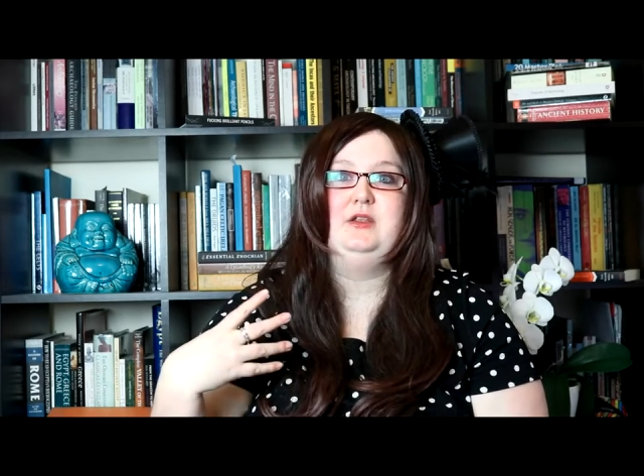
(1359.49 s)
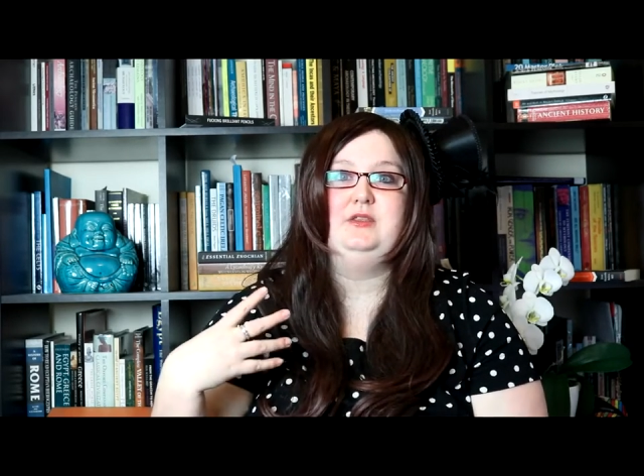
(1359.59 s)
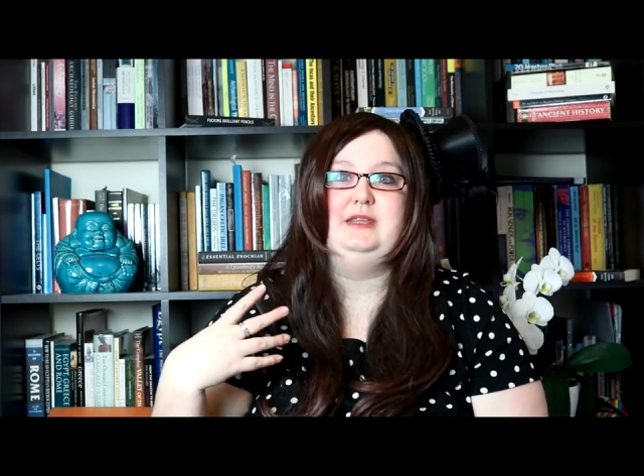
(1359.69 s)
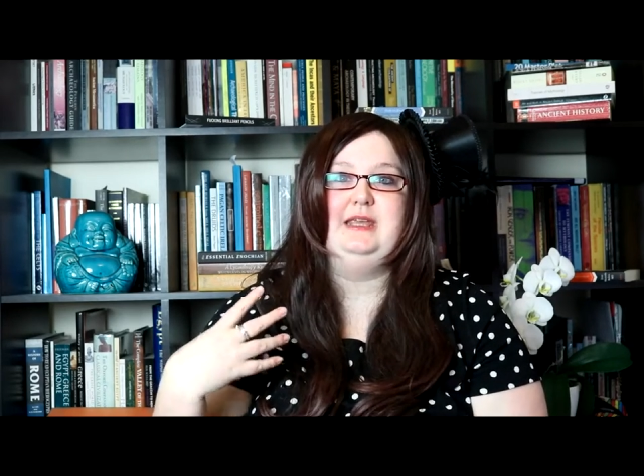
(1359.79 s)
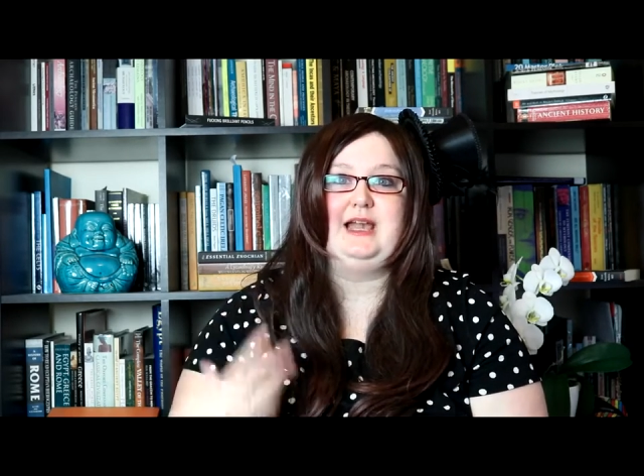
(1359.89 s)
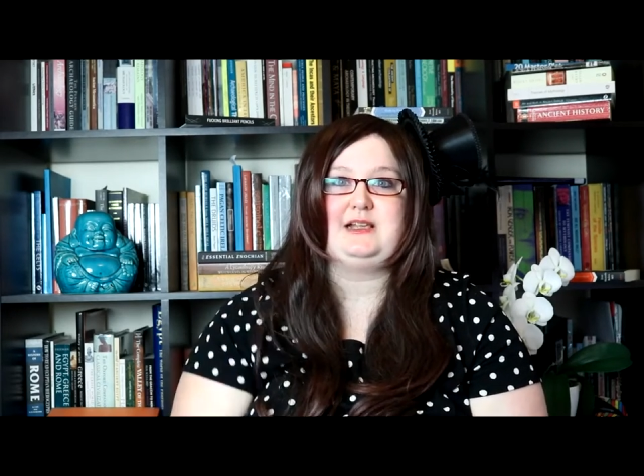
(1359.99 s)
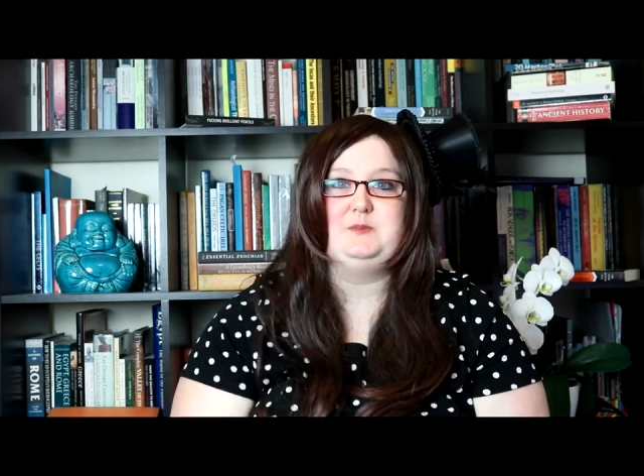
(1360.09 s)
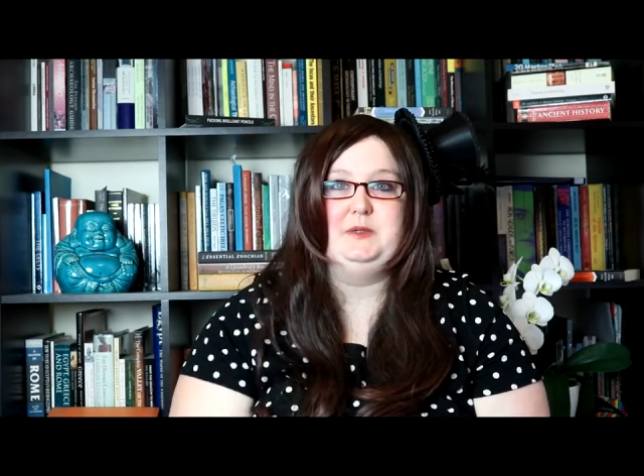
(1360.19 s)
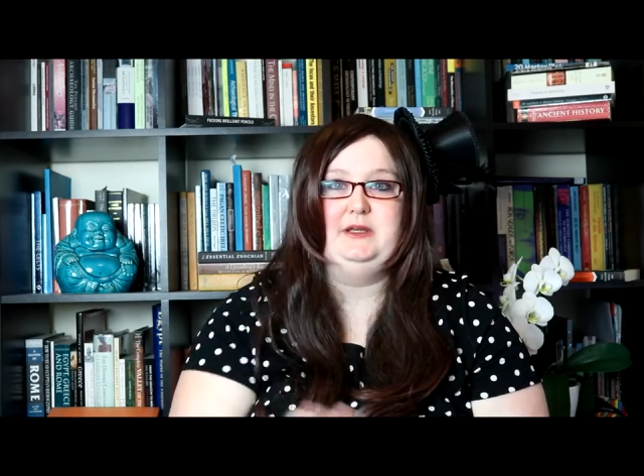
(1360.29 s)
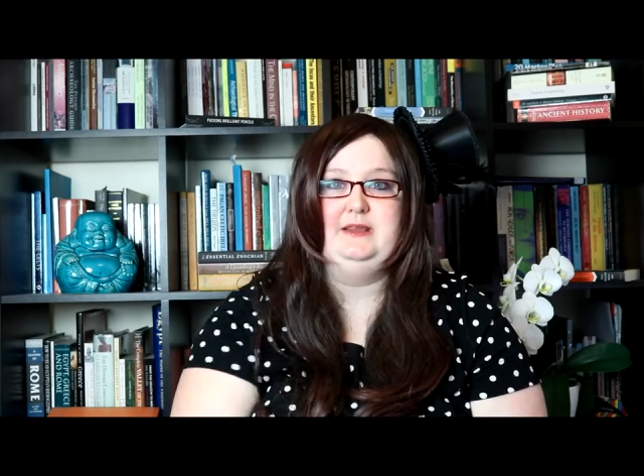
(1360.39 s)
the
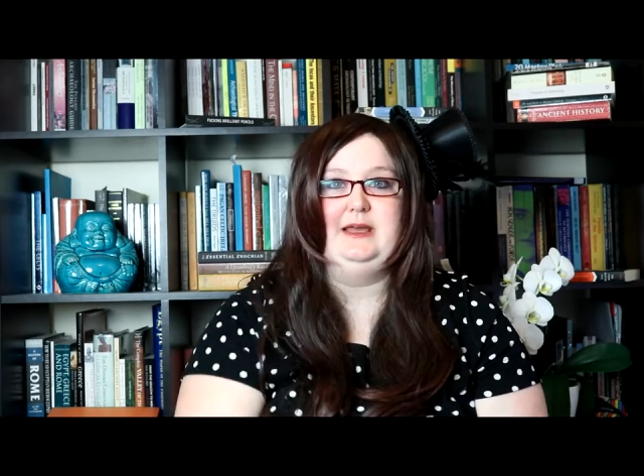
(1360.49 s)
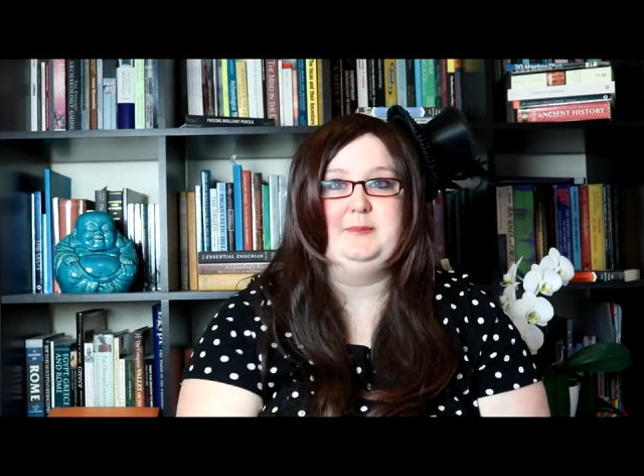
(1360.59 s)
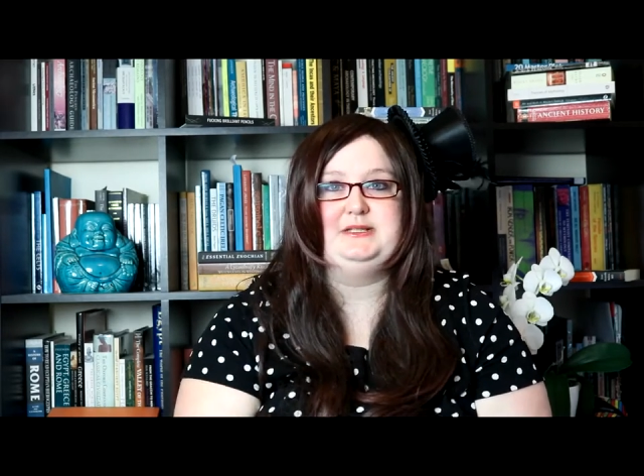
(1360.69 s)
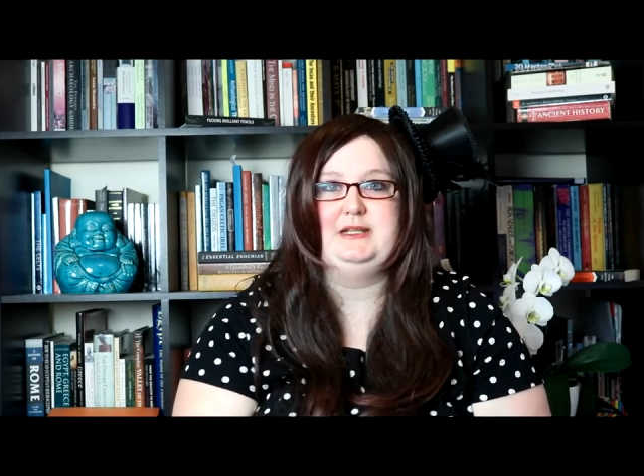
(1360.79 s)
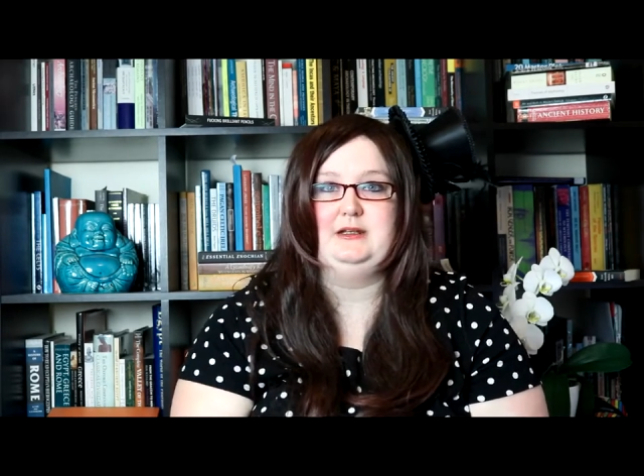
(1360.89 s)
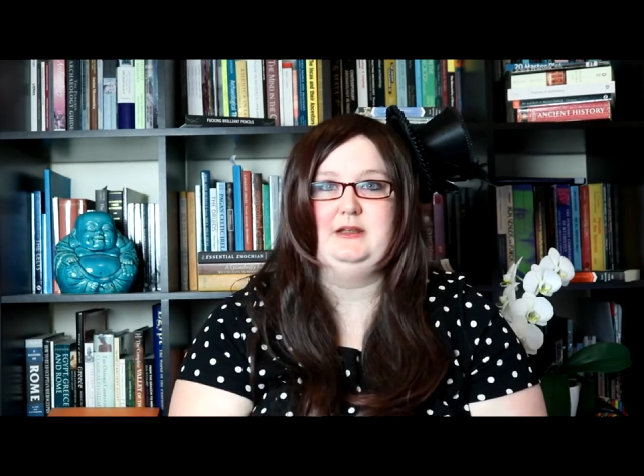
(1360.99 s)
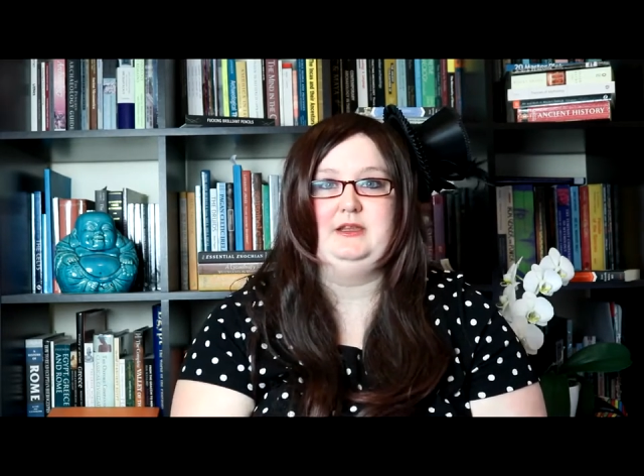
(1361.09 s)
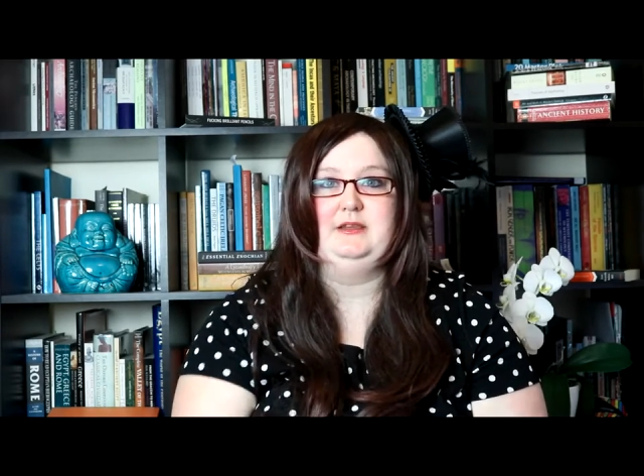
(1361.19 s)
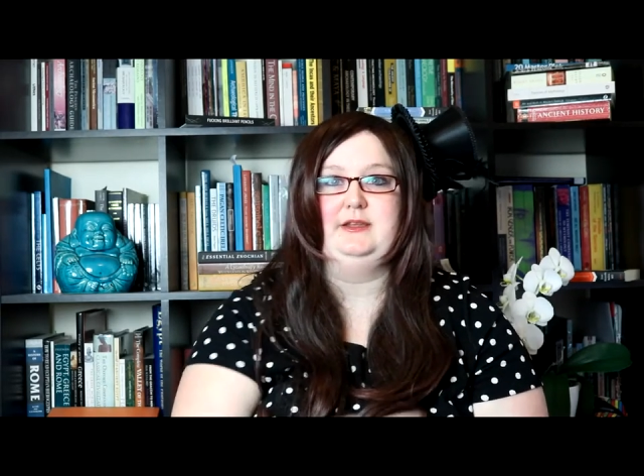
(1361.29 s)
expert in that particular thing,